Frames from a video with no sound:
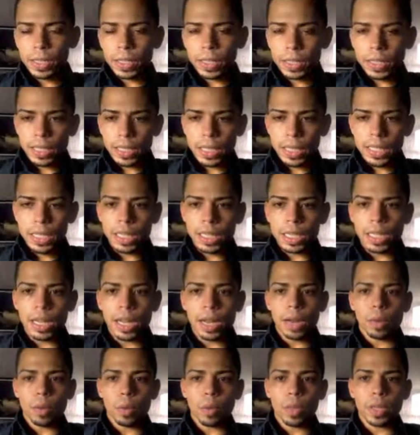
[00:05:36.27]
key in
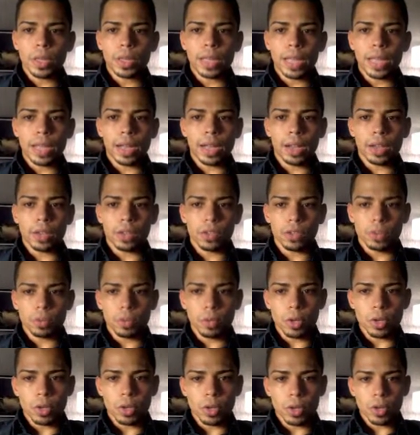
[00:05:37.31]
on what that
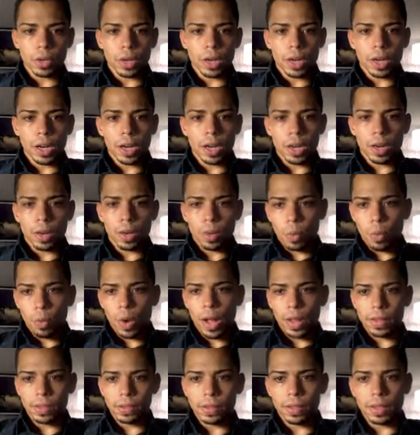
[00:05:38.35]
customer
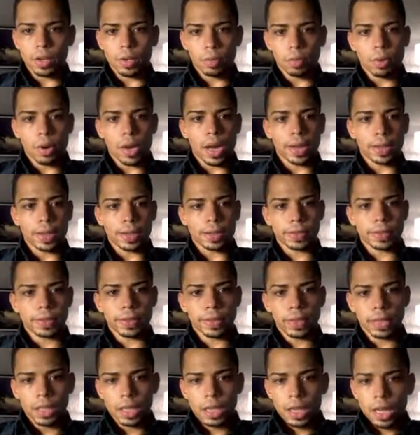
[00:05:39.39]
wants in their product.
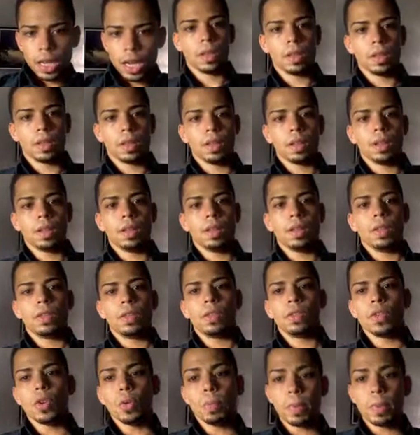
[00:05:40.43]

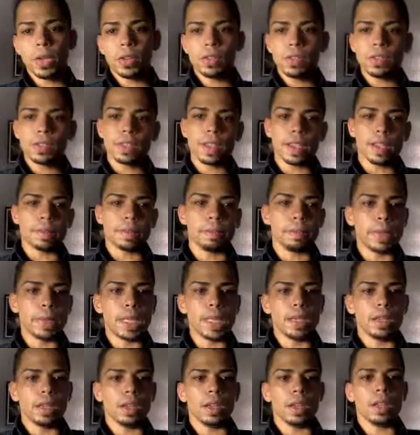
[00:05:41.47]
So Patients Like
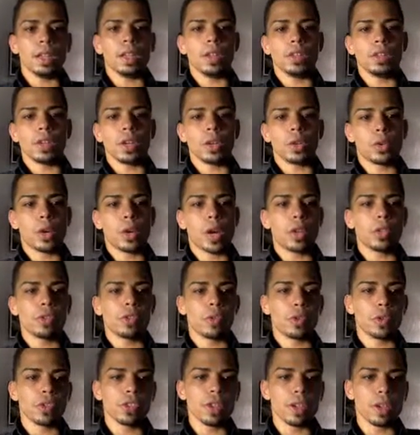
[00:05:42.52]
Me is a
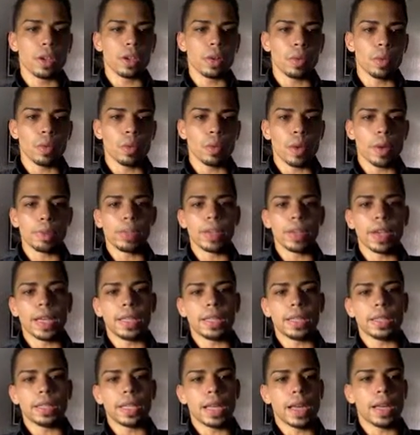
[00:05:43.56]
crowdsourcing
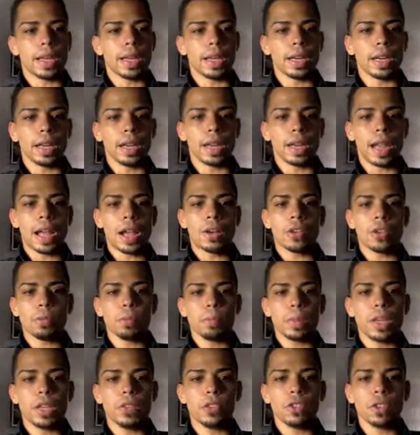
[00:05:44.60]
website that allows
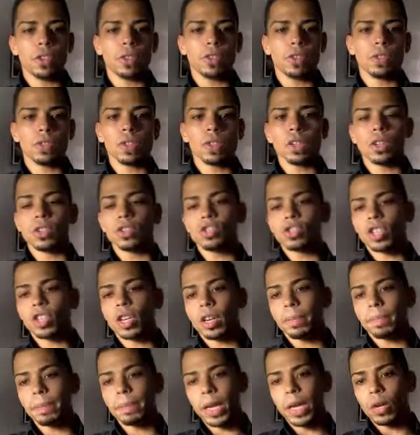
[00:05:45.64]
patients to
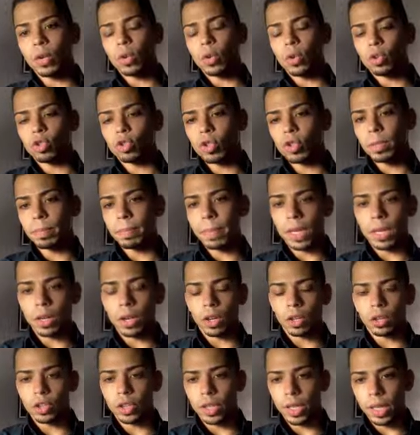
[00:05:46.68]
share medical treatment
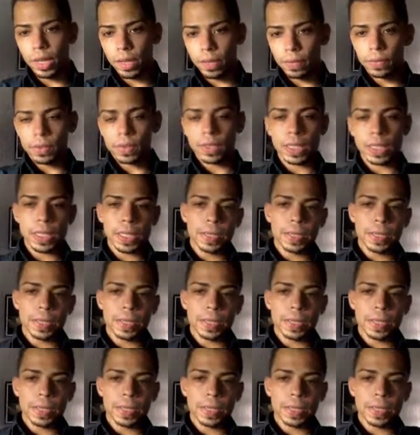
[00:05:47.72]
alternatives,